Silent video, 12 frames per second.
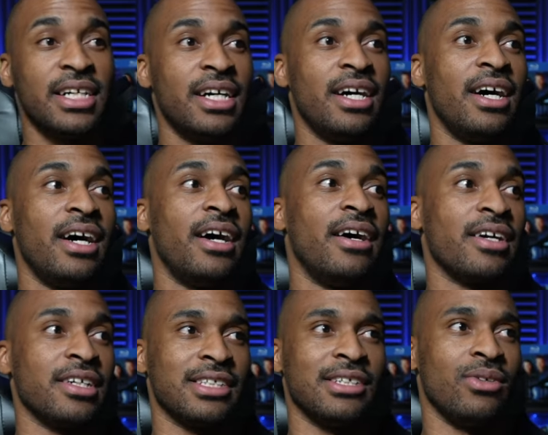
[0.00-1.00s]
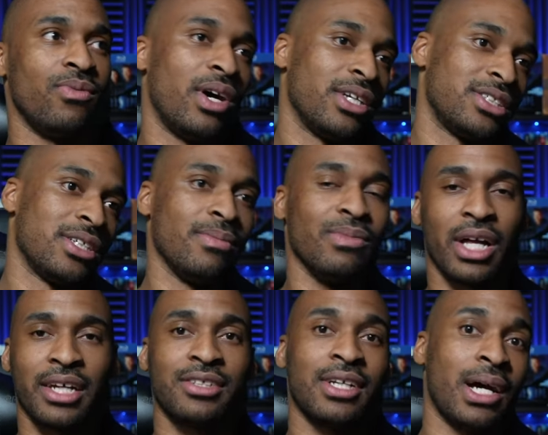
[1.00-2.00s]
because uh, I do watch some
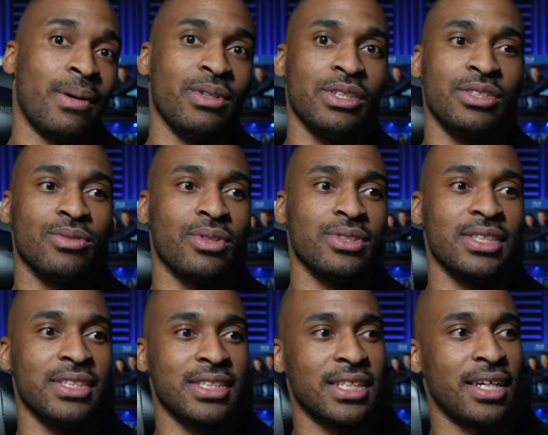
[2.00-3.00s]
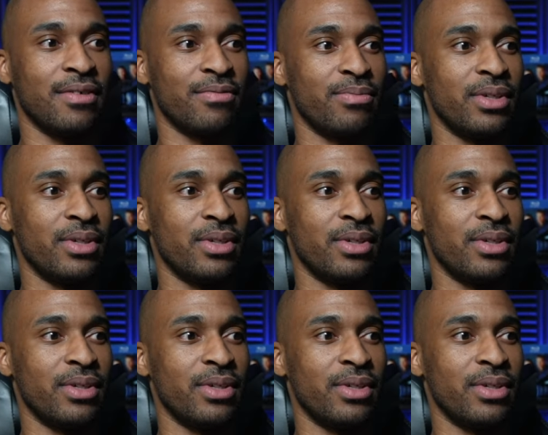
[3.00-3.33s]
like comedy shorts and stuff.